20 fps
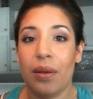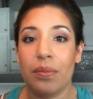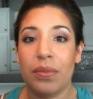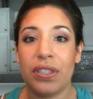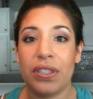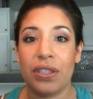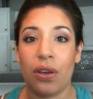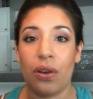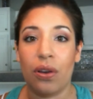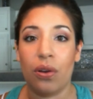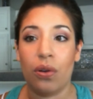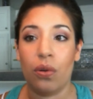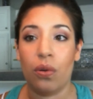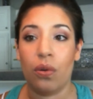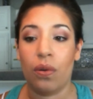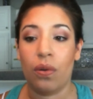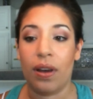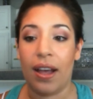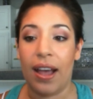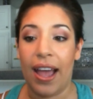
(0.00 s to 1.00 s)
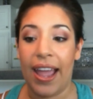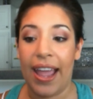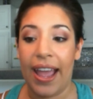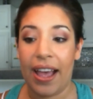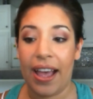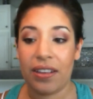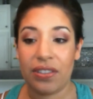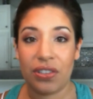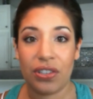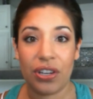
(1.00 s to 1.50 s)
So I
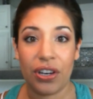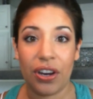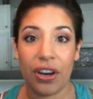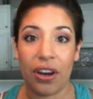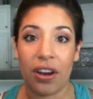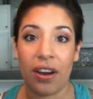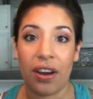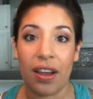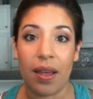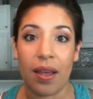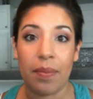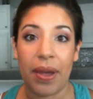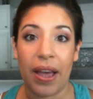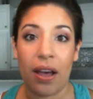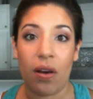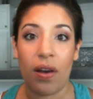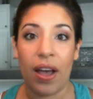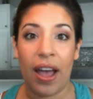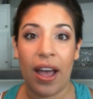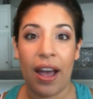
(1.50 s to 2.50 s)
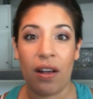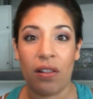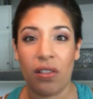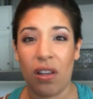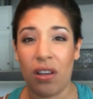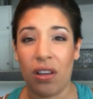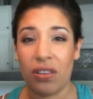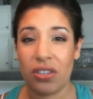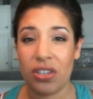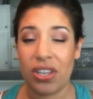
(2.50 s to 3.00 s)
asked her about how
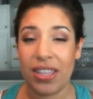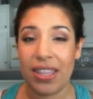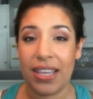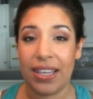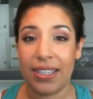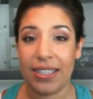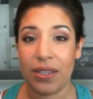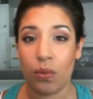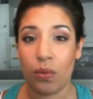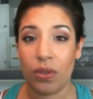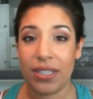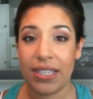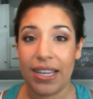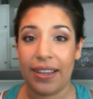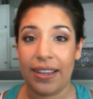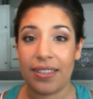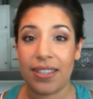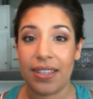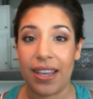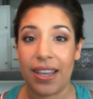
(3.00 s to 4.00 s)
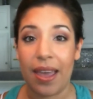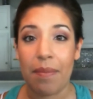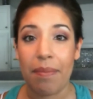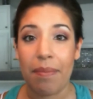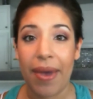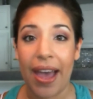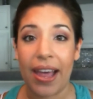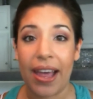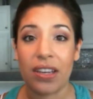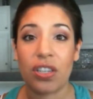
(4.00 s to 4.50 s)
long she thinks it will take to get
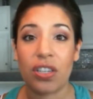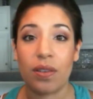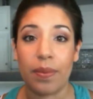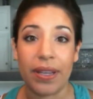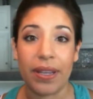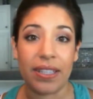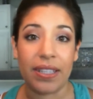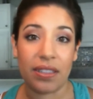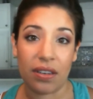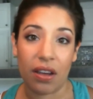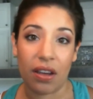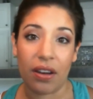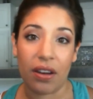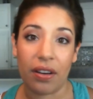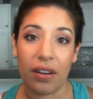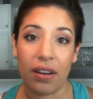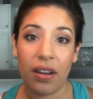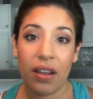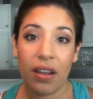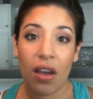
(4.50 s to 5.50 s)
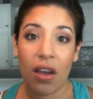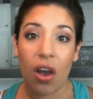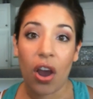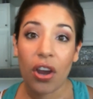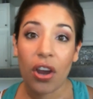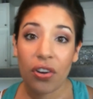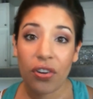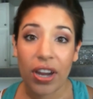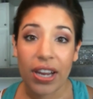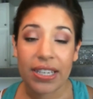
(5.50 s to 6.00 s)
matched based on
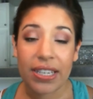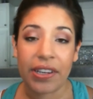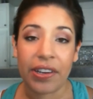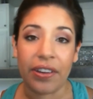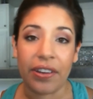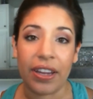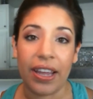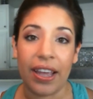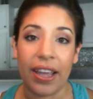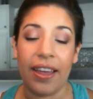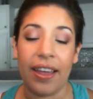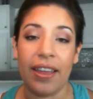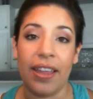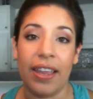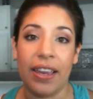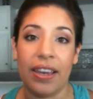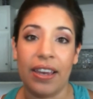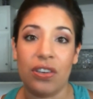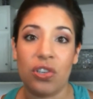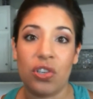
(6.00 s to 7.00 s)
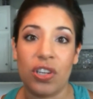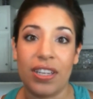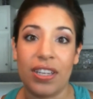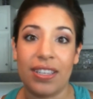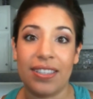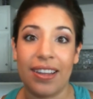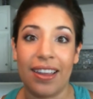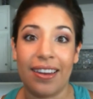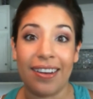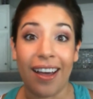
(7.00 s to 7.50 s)
our criteria, and she
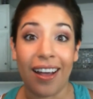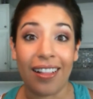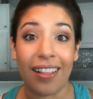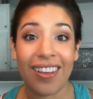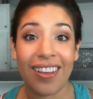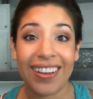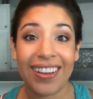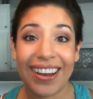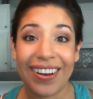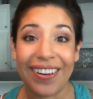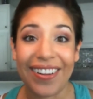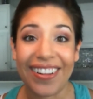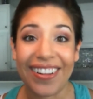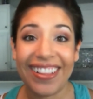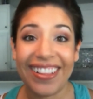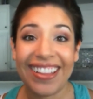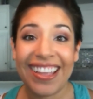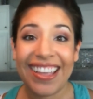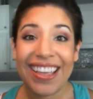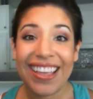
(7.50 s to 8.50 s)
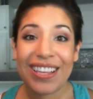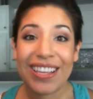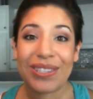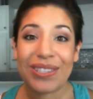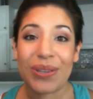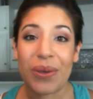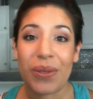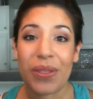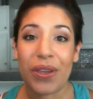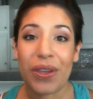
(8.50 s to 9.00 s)
said not long at all.
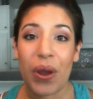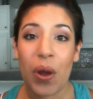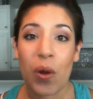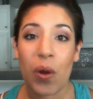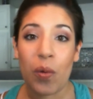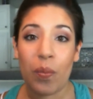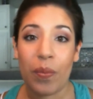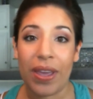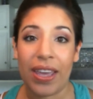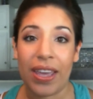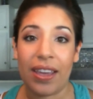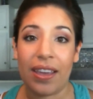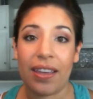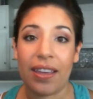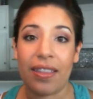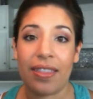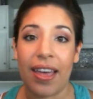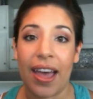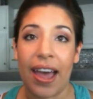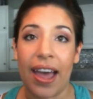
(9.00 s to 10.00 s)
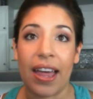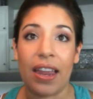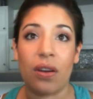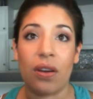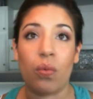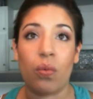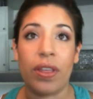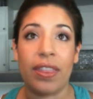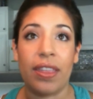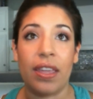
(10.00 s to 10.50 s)
So they're hoping
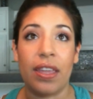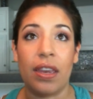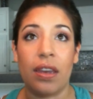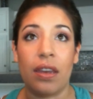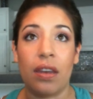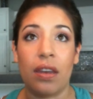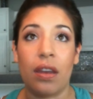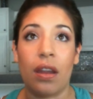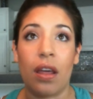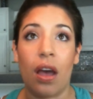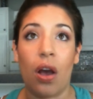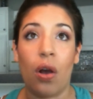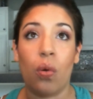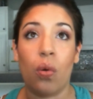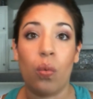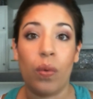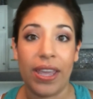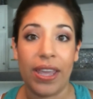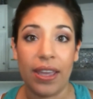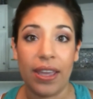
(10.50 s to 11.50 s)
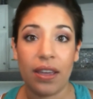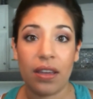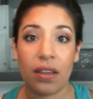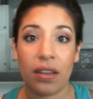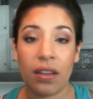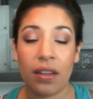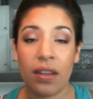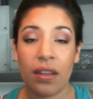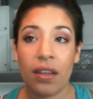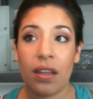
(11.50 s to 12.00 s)
that within a
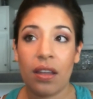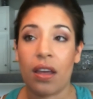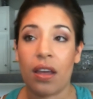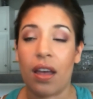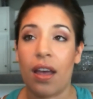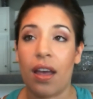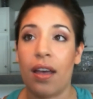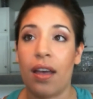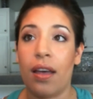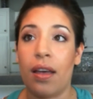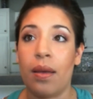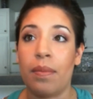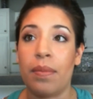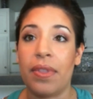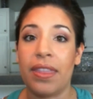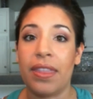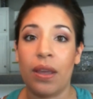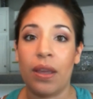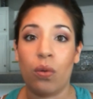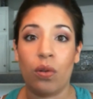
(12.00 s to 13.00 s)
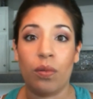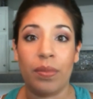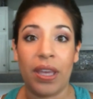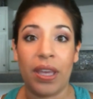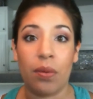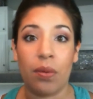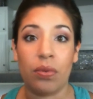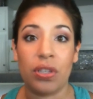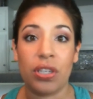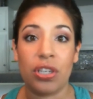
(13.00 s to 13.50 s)
week they will
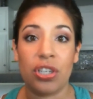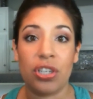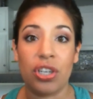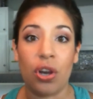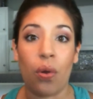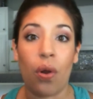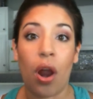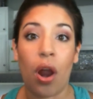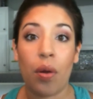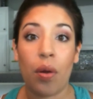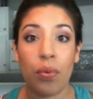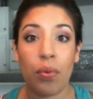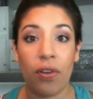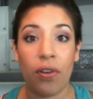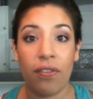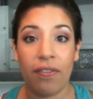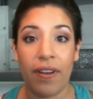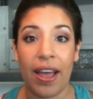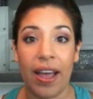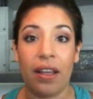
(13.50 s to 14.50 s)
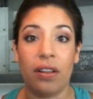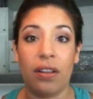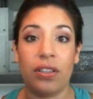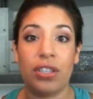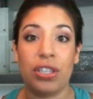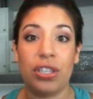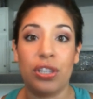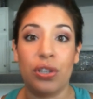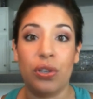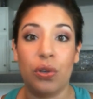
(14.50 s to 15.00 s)
be able to show our profile
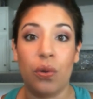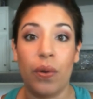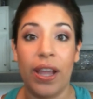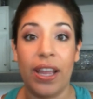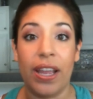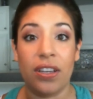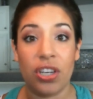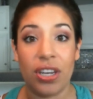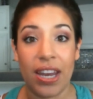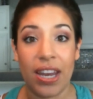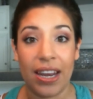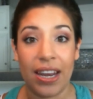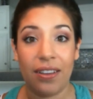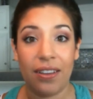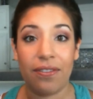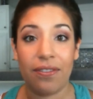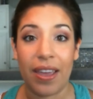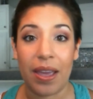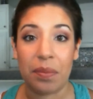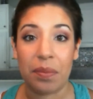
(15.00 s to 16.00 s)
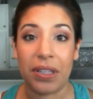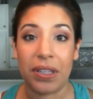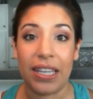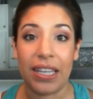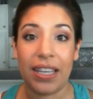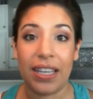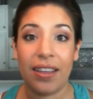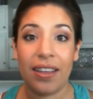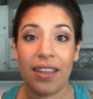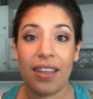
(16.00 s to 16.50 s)
to a genetic
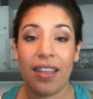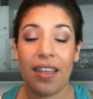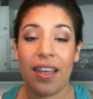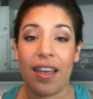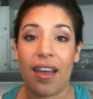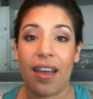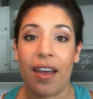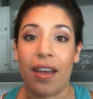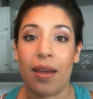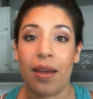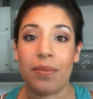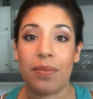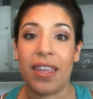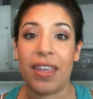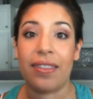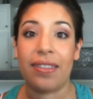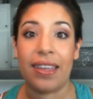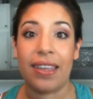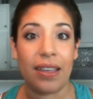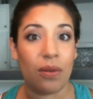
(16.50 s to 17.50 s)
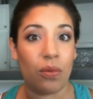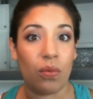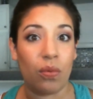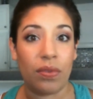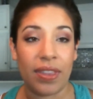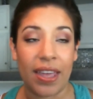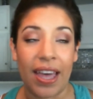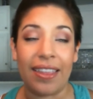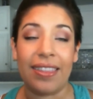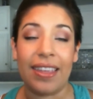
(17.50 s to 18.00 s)
family that
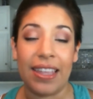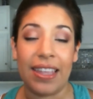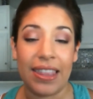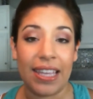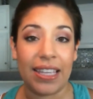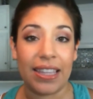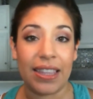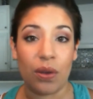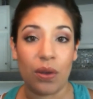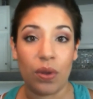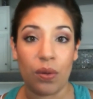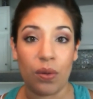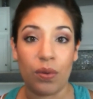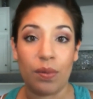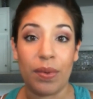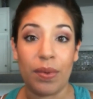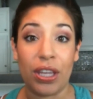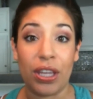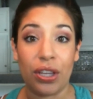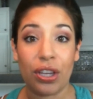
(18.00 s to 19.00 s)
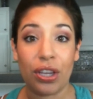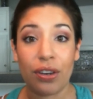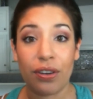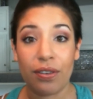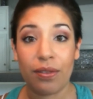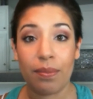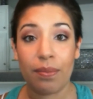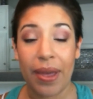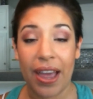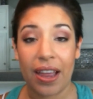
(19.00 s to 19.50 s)
they think that we would be a
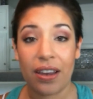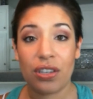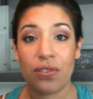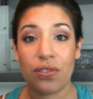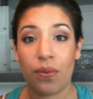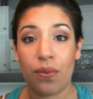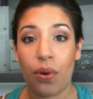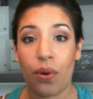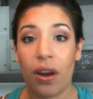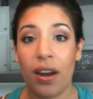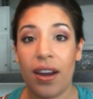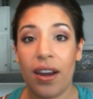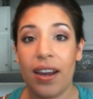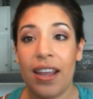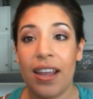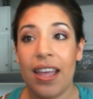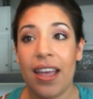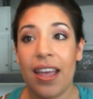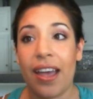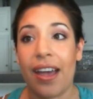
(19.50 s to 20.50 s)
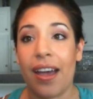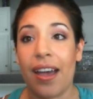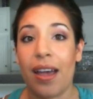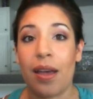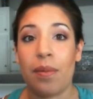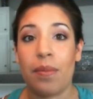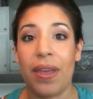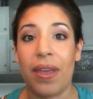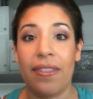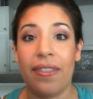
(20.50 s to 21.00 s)
good match for.
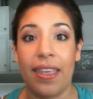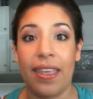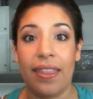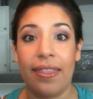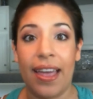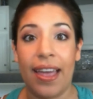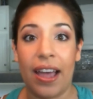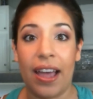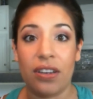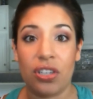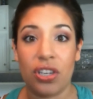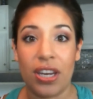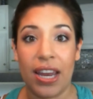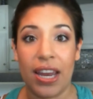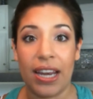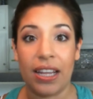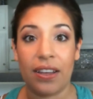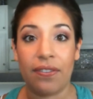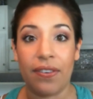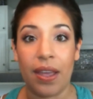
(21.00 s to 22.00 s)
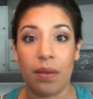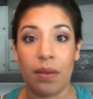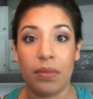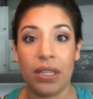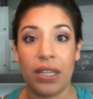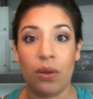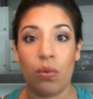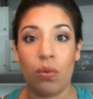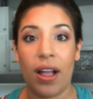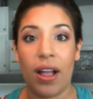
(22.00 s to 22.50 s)
And then that genetic
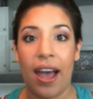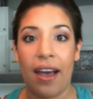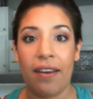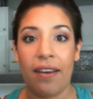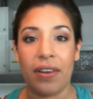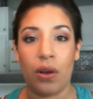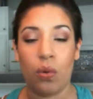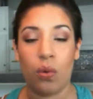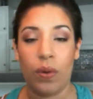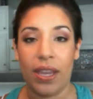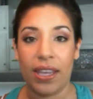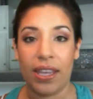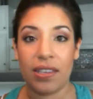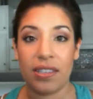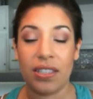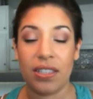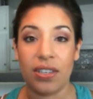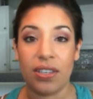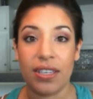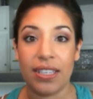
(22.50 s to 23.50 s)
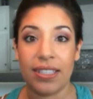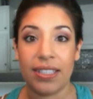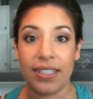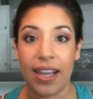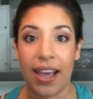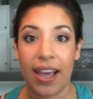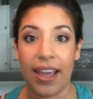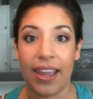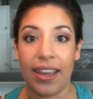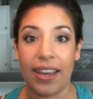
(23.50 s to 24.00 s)
family will have a week to
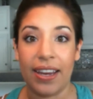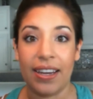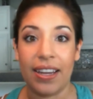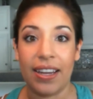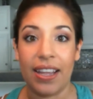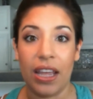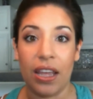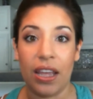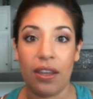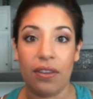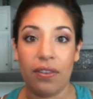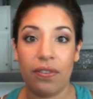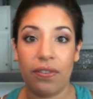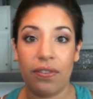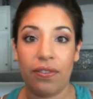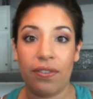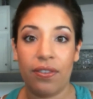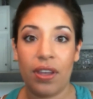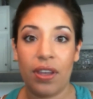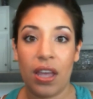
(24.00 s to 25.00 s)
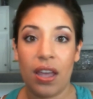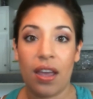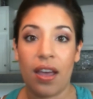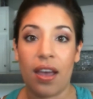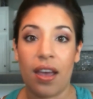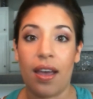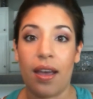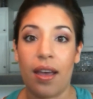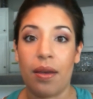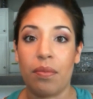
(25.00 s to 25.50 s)
decide if
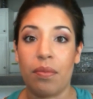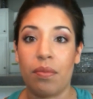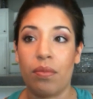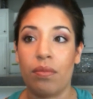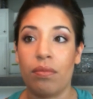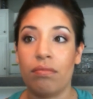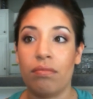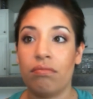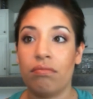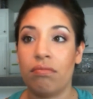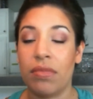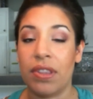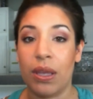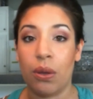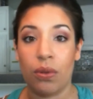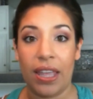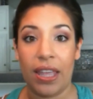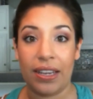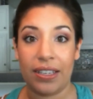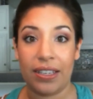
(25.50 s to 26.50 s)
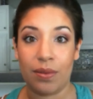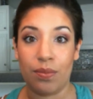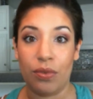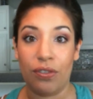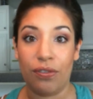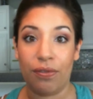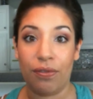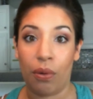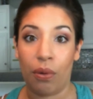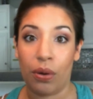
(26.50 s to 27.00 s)
they would like to
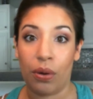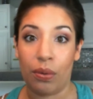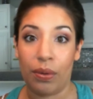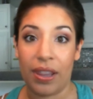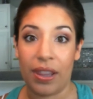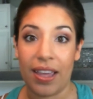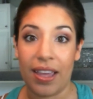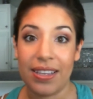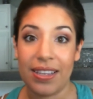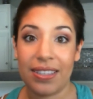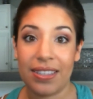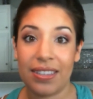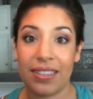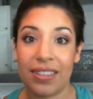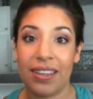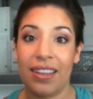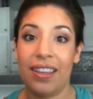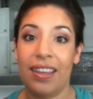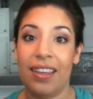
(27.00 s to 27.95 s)
move forward with us.